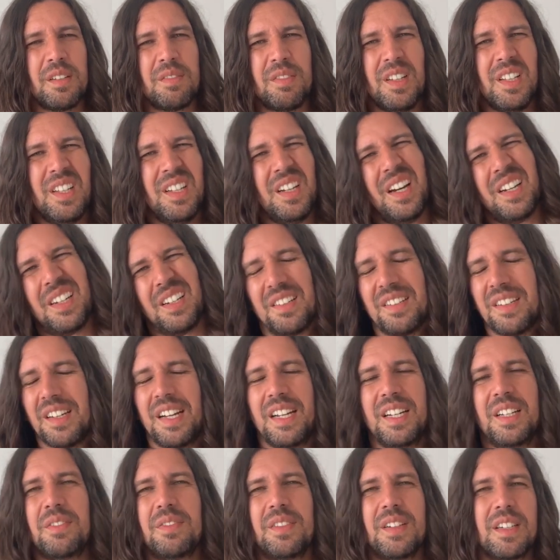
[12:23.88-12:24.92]
I didn't say
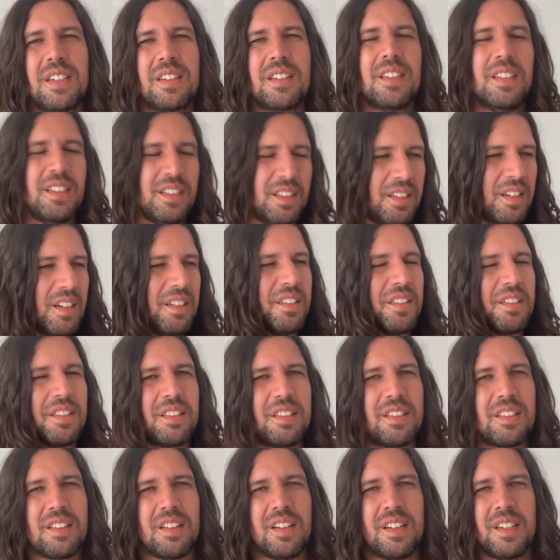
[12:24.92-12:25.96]
anything. I
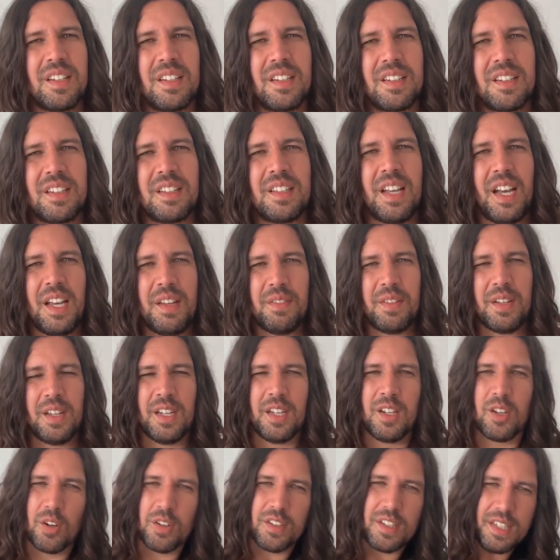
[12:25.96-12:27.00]
just kind of gave it a nod.